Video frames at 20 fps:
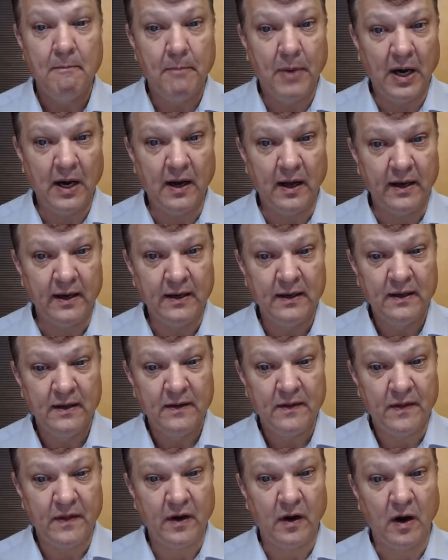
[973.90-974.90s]
But
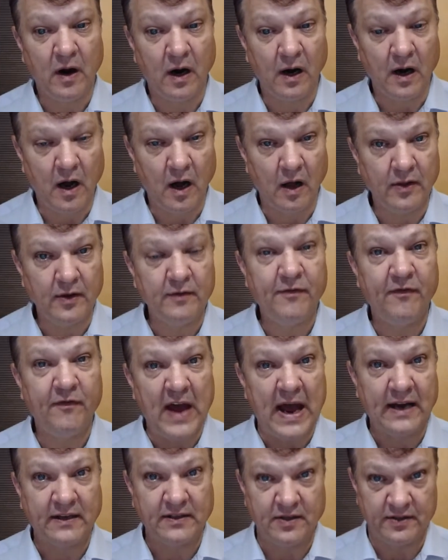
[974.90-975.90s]
there are other
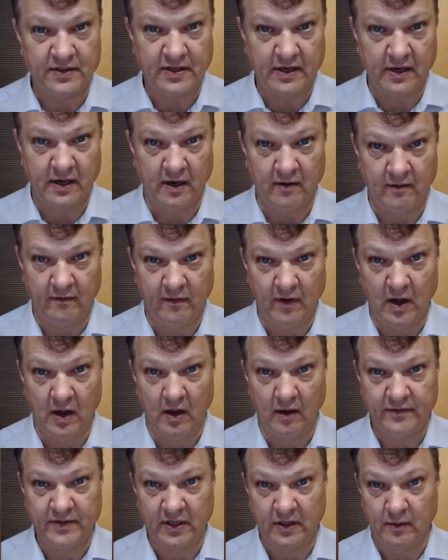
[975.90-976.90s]
factors that are
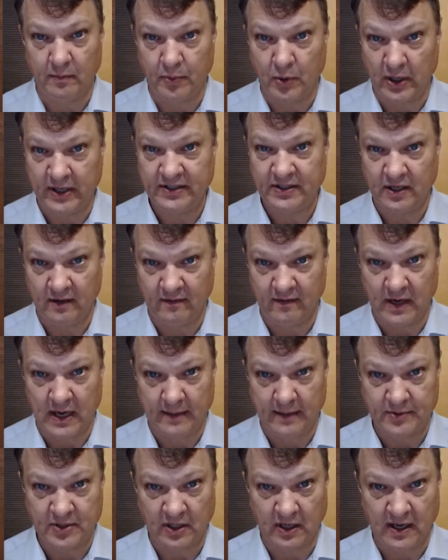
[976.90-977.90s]
involved in the pricing of an
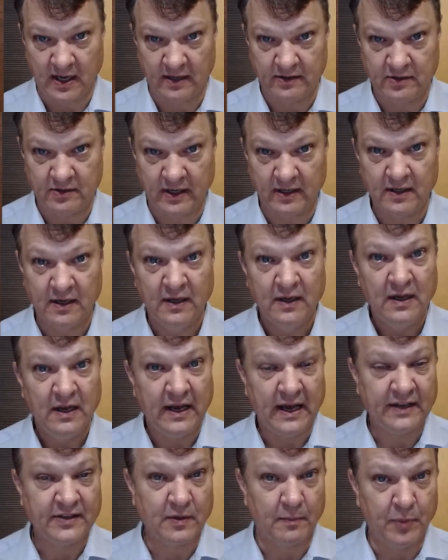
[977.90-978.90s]
option contract,
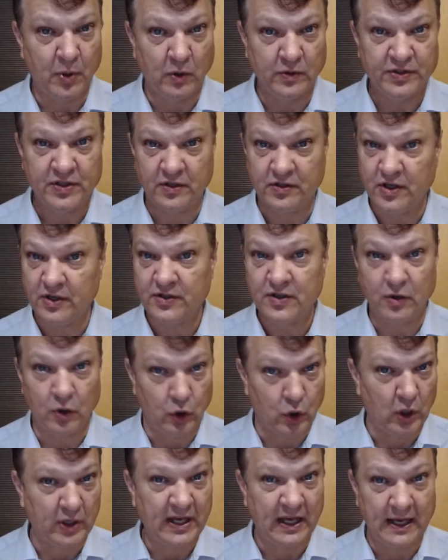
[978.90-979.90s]
as opposed to just
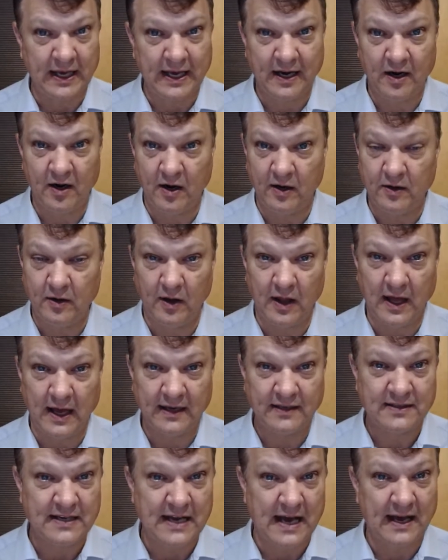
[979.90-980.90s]
looking at an
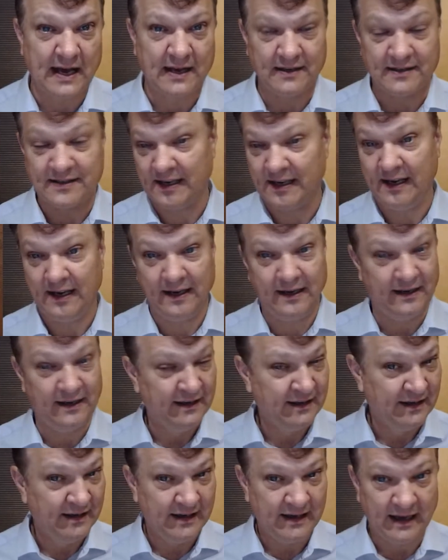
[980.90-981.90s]
underlying stock and saying,
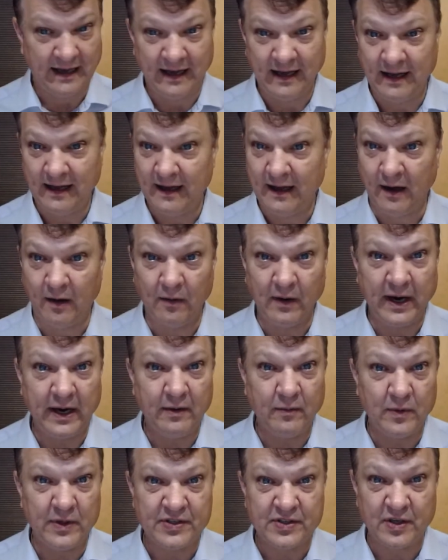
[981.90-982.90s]
all
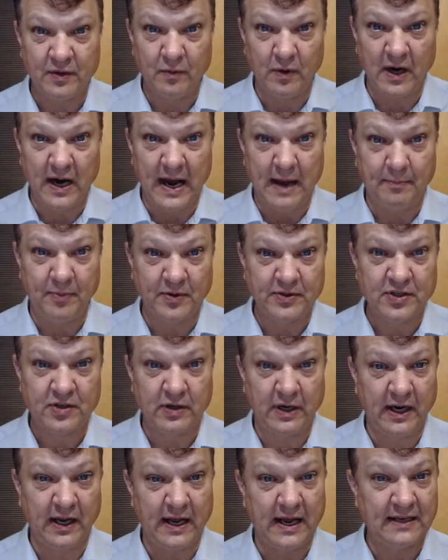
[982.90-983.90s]
right, we see where Apple's
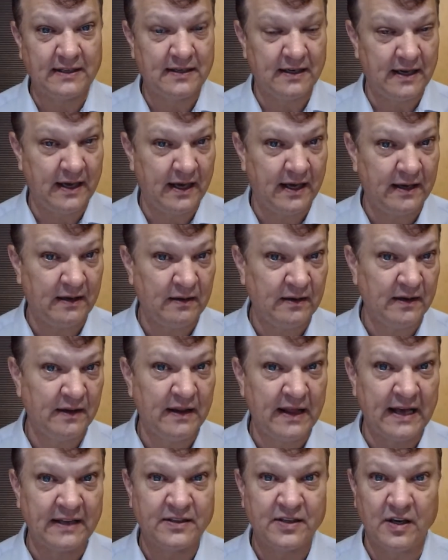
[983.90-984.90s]
trading at today.
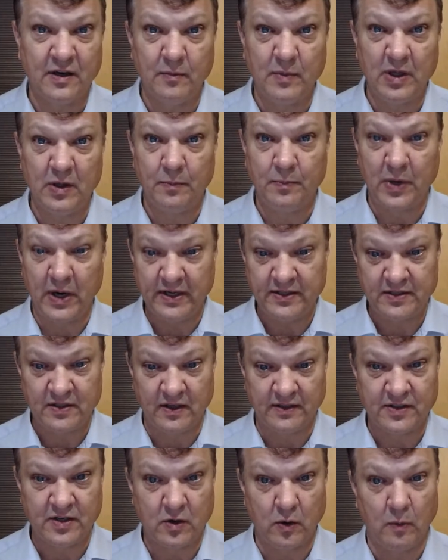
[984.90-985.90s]
That's going to be the
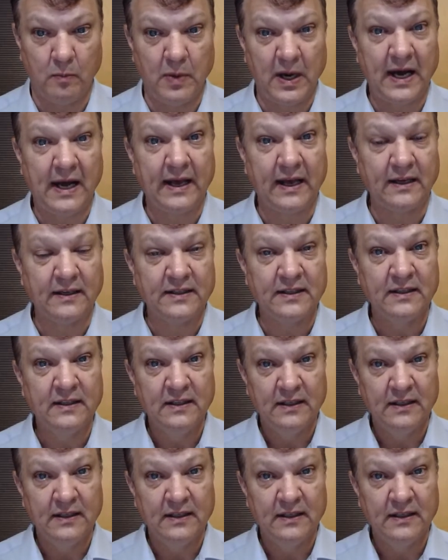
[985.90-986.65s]
price. Let's go buy it.